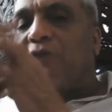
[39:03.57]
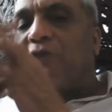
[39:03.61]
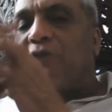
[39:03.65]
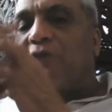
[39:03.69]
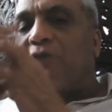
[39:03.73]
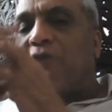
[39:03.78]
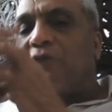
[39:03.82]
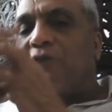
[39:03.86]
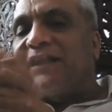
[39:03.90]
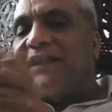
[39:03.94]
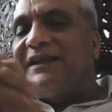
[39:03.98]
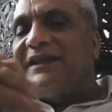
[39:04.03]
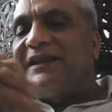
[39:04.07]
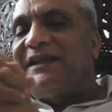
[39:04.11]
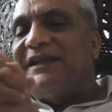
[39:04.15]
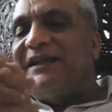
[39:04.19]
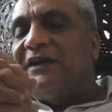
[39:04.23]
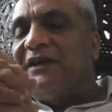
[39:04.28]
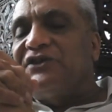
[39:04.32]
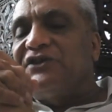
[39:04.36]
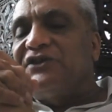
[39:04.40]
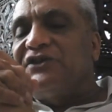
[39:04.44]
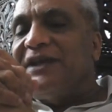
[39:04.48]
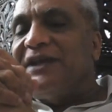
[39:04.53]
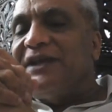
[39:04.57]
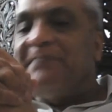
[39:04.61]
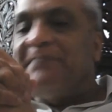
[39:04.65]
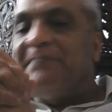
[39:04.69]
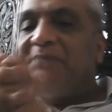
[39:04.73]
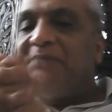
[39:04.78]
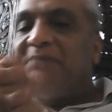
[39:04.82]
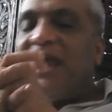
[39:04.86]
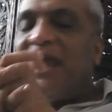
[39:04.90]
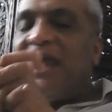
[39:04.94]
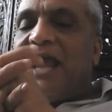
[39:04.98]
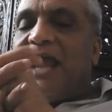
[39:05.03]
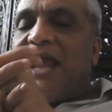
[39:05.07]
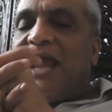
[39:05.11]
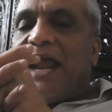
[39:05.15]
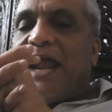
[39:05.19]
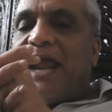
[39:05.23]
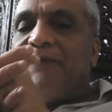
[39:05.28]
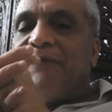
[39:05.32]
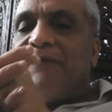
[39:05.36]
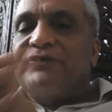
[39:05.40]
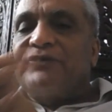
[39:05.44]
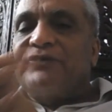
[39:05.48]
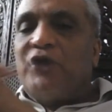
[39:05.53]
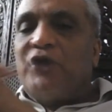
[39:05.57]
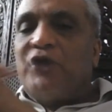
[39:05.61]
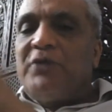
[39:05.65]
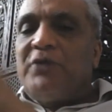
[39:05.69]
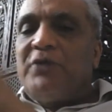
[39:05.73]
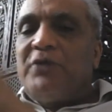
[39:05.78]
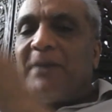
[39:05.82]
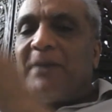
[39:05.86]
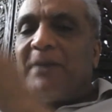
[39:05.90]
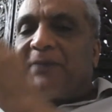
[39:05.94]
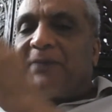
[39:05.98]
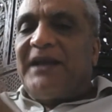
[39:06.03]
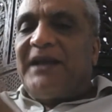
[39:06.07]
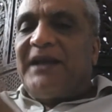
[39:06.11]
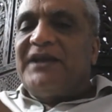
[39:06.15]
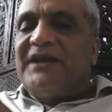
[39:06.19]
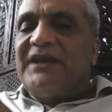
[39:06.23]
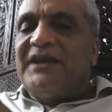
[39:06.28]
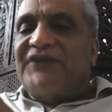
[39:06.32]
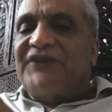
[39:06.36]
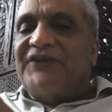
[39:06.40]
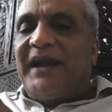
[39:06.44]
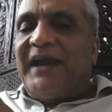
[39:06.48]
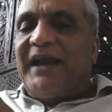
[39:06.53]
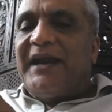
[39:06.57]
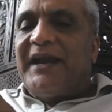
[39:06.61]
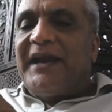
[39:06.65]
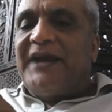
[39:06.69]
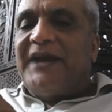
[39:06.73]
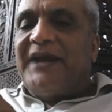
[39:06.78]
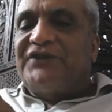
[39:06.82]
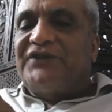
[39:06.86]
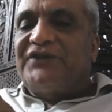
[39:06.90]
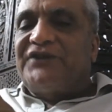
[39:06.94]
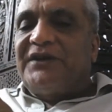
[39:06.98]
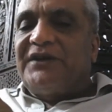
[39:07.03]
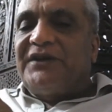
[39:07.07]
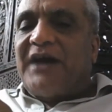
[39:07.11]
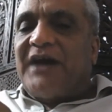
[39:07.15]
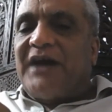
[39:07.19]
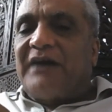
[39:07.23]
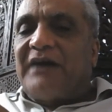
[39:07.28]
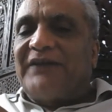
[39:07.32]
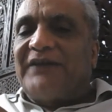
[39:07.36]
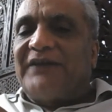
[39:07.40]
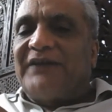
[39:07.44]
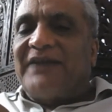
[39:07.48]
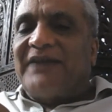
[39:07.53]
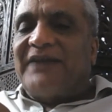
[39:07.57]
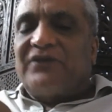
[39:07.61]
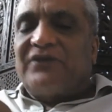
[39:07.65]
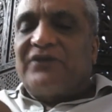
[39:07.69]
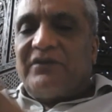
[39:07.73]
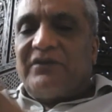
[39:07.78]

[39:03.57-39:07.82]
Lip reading: for a clinical team, if it's going to be a pre-decided agenda that